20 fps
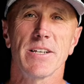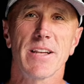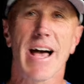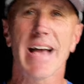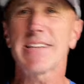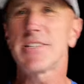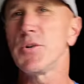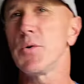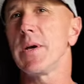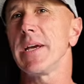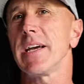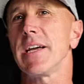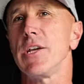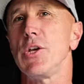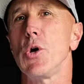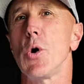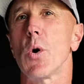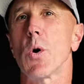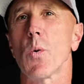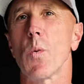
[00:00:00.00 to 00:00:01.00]
you like doing it
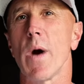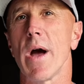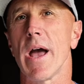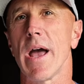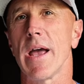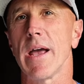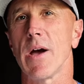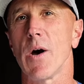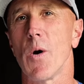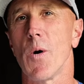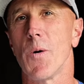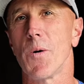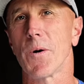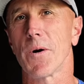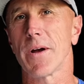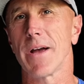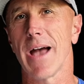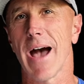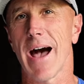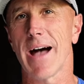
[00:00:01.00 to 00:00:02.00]
your way
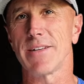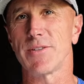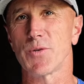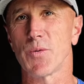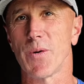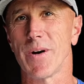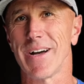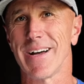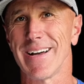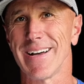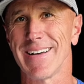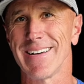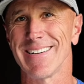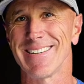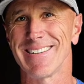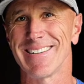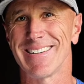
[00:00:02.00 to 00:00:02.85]
or God's way?